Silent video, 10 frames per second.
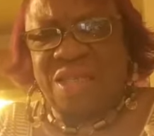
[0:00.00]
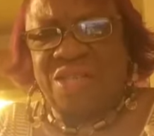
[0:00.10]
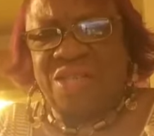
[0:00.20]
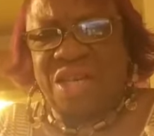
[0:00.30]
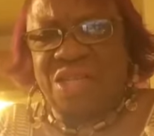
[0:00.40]

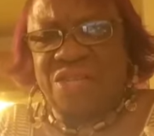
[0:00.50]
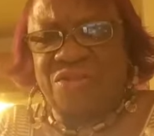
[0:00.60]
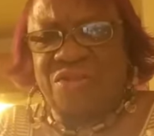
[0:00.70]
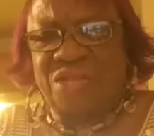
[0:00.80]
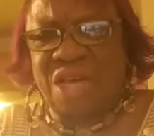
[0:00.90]

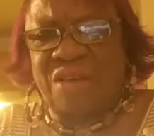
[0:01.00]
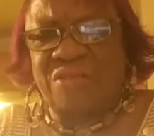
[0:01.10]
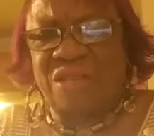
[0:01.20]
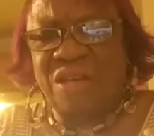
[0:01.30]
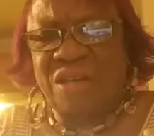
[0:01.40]
International
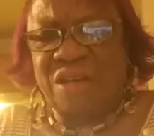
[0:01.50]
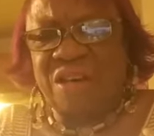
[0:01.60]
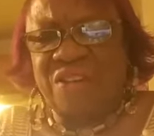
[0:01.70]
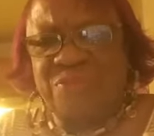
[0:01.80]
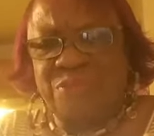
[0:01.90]
Sound
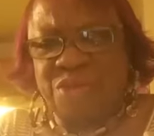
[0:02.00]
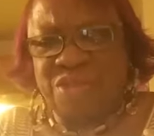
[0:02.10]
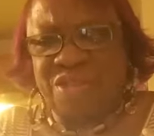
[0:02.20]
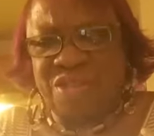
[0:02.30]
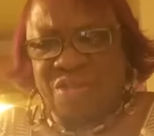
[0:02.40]
of
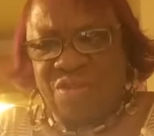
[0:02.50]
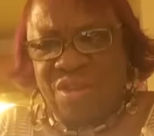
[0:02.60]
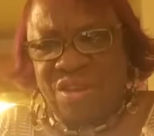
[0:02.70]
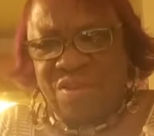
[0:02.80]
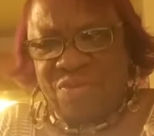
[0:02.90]
Music. So
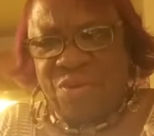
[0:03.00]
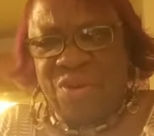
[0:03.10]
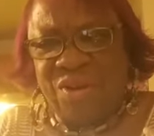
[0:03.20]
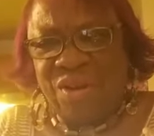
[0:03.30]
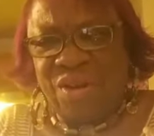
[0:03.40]

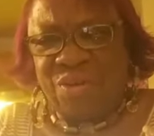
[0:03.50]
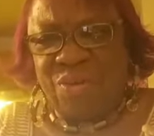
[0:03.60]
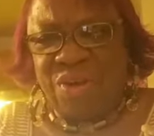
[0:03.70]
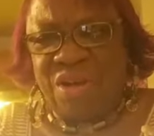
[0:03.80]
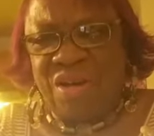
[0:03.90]
therefore,
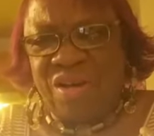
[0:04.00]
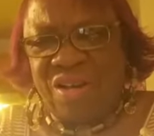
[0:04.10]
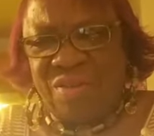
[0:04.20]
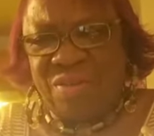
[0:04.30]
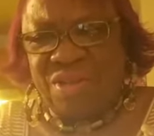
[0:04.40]
we are
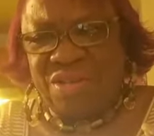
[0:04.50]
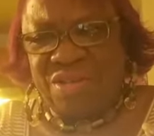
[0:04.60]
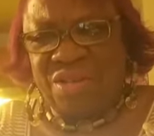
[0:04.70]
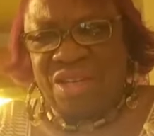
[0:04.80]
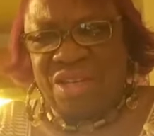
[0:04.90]
coming to
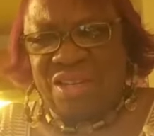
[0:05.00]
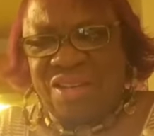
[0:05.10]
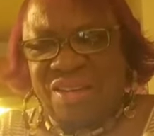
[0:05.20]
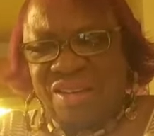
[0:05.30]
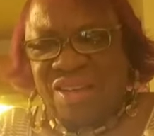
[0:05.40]
India,
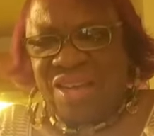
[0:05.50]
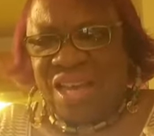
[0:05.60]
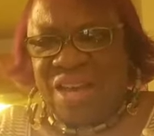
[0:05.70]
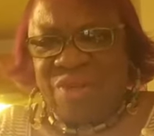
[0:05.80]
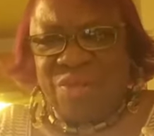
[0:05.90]

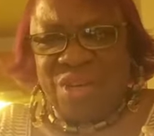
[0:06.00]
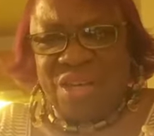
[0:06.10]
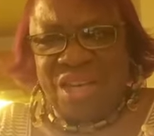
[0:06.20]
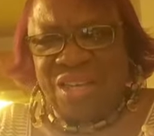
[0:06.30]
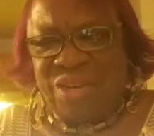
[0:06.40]
and we're
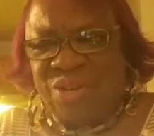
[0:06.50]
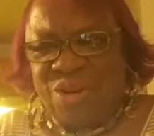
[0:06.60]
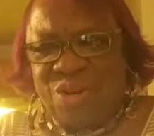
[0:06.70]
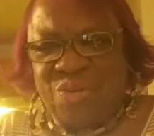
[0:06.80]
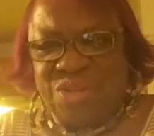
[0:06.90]
letting you
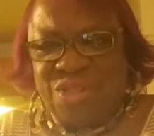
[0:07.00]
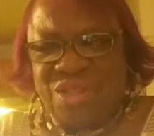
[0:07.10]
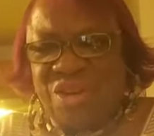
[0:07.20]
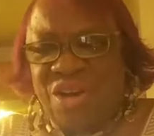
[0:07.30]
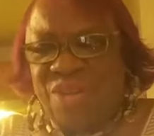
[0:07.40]
know we're
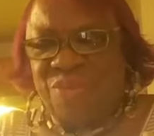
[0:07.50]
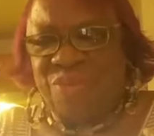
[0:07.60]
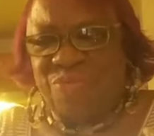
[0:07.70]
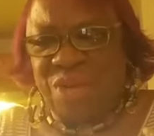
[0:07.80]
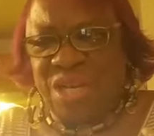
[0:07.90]
starting
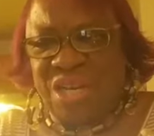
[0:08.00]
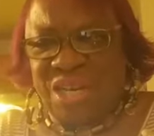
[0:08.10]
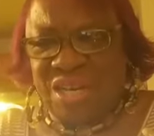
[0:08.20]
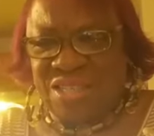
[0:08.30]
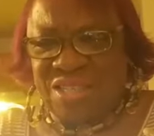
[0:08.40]
with
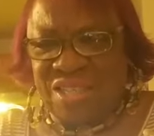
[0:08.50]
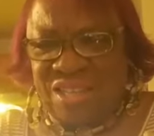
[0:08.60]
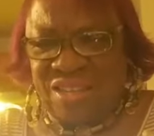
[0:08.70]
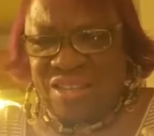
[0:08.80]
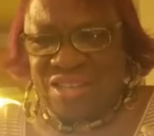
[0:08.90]
billionaires.
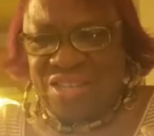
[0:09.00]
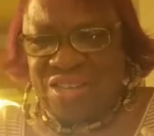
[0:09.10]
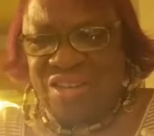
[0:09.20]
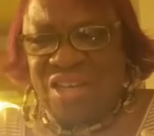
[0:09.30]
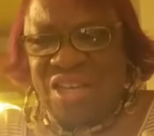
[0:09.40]
And this
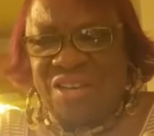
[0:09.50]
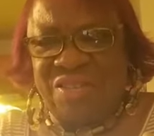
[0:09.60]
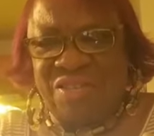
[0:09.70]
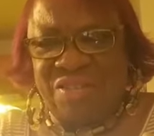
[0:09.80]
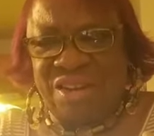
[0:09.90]
young lady
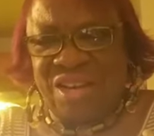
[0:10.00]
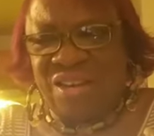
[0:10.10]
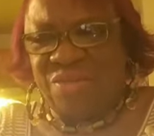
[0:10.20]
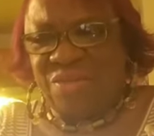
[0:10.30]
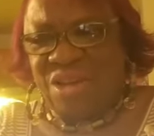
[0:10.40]
right
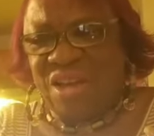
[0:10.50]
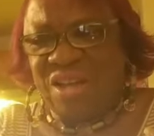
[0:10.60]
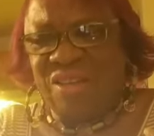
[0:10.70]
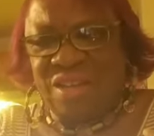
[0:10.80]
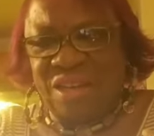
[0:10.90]
here,
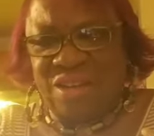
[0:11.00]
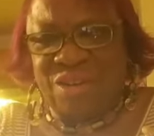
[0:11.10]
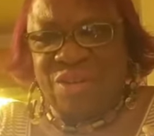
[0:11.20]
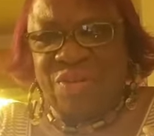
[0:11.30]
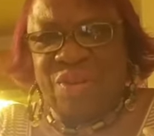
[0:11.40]
Rihanna, I know
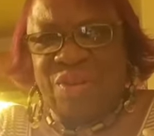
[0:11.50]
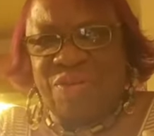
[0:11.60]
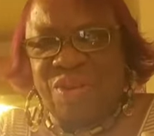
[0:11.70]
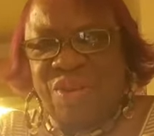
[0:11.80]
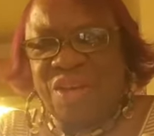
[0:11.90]
you've heard of
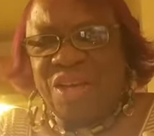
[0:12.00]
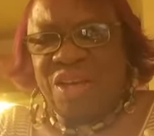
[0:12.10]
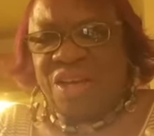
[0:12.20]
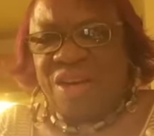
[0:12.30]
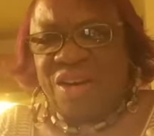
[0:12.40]
her.
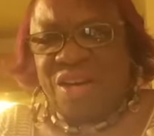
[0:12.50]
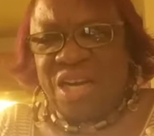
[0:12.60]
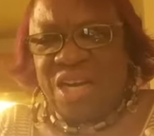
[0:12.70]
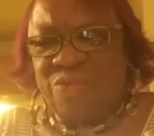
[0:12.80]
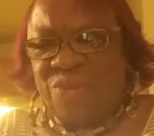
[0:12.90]
Her
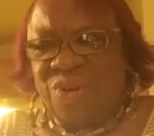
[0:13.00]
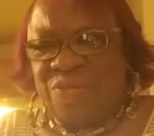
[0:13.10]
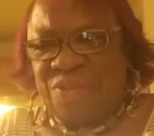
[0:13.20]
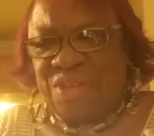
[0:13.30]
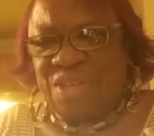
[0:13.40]
net worth
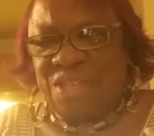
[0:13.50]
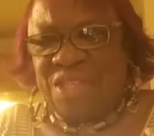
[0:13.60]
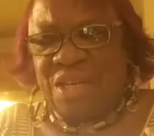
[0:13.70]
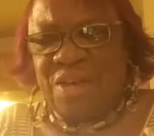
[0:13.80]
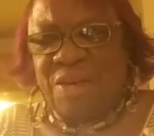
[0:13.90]
is